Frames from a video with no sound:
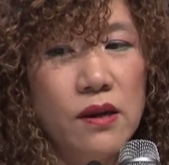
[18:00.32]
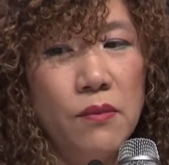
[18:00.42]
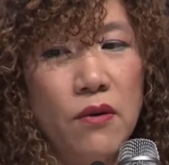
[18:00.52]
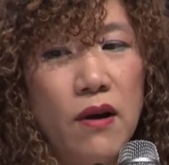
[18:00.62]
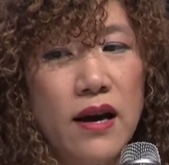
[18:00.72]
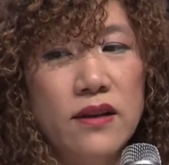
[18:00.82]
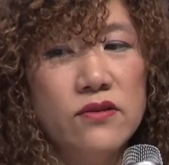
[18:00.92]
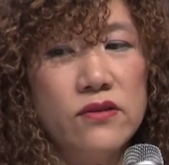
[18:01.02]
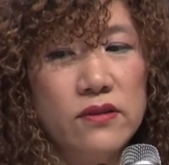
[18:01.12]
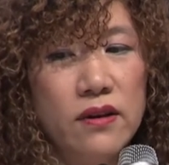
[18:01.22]

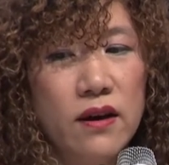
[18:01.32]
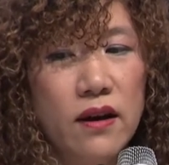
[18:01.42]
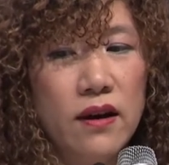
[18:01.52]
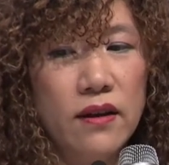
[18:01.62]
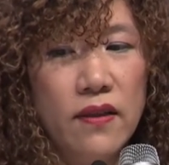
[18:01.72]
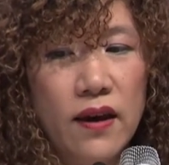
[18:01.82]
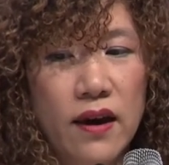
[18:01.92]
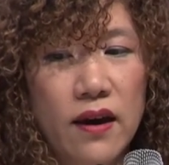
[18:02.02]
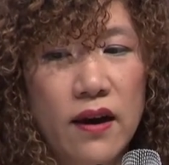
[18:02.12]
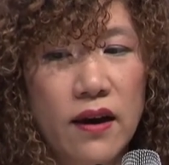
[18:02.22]
summarize
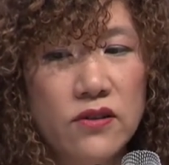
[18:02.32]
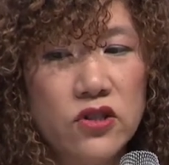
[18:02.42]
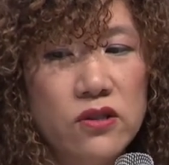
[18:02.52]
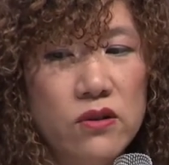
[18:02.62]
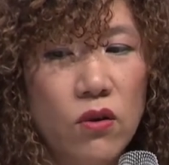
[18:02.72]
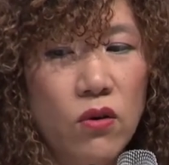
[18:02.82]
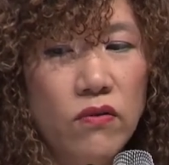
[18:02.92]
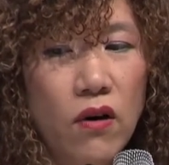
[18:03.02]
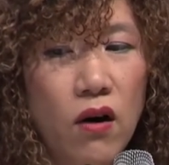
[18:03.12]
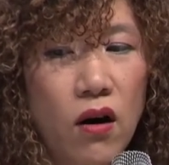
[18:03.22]
the uh, just the
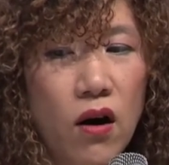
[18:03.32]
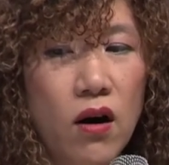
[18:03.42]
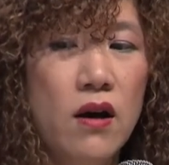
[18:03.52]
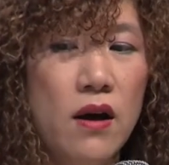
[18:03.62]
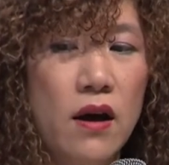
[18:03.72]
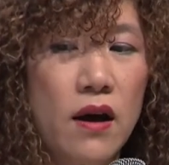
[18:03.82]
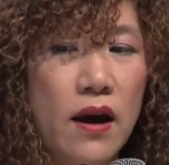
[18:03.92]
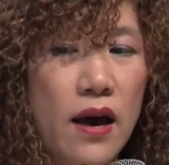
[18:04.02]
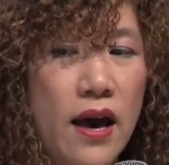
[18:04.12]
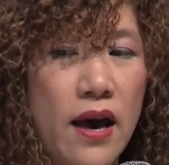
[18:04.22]
overall.
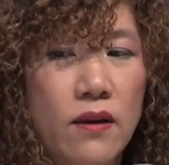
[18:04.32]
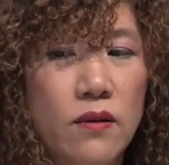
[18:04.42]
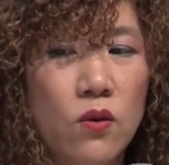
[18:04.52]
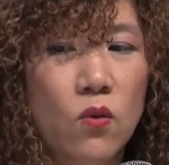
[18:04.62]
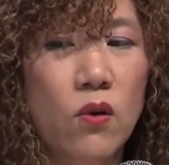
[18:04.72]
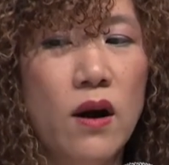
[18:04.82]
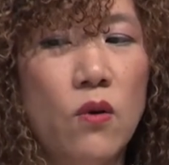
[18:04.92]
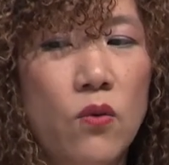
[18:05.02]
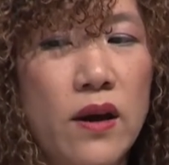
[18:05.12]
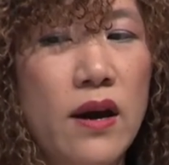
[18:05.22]
And
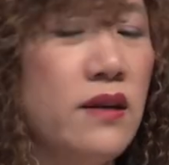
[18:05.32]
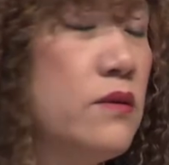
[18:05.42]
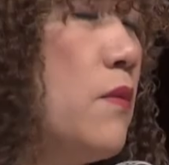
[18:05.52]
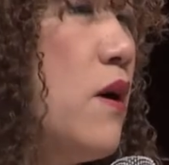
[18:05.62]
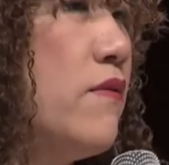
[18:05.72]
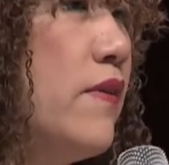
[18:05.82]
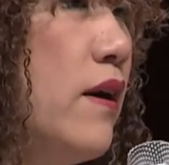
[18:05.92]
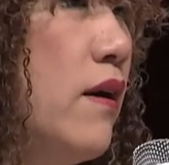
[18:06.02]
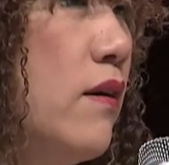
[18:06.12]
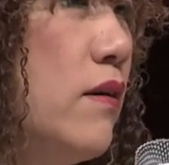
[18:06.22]
what we as
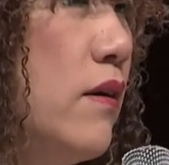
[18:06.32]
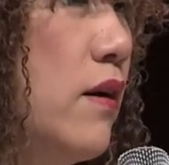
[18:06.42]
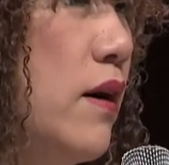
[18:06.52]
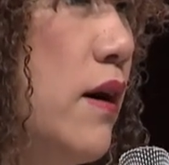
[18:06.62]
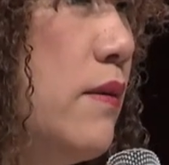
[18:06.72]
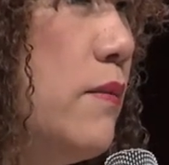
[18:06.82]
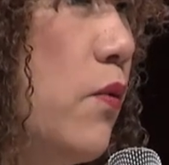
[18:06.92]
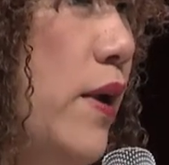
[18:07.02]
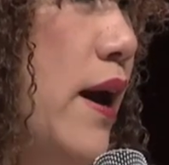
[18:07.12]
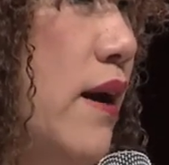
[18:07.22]
Marvell, uh,
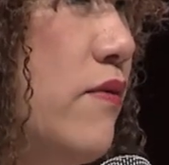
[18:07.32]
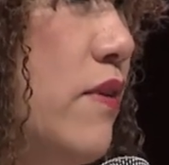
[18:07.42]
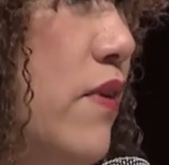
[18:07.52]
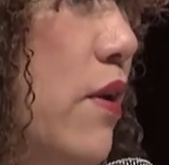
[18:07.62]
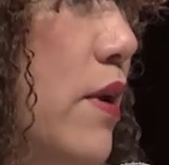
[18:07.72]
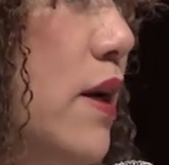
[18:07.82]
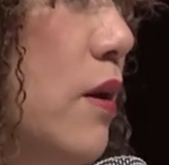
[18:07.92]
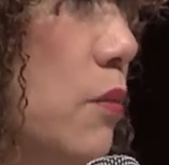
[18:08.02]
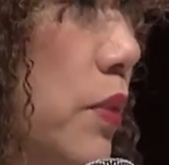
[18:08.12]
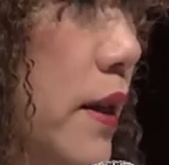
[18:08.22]
we have a very
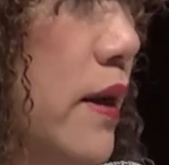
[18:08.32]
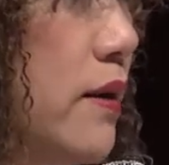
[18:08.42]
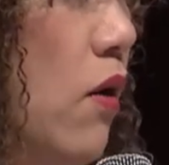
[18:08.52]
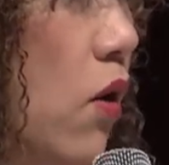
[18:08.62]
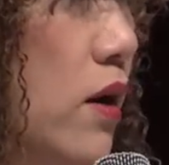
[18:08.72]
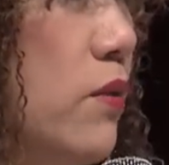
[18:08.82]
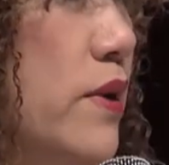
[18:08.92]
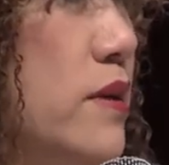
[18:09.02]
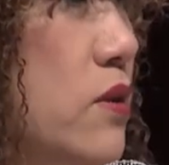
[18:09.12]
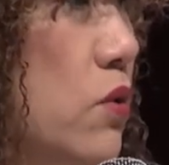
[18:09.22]
complete
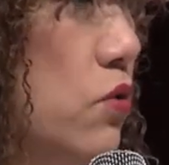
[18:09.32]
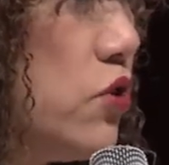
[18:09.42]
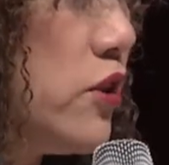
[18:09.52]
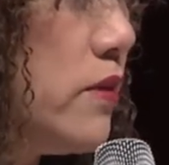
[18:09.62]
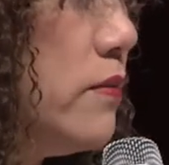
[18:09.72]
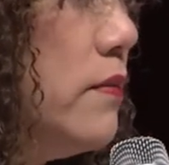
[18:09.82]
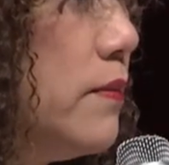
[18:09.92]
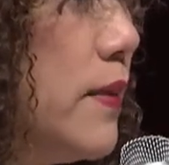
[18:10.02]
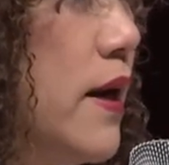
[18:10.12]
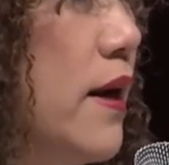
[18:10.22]
hardware solution,
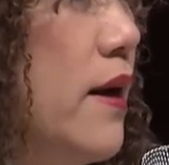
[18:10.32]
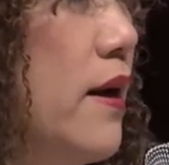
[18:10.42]
but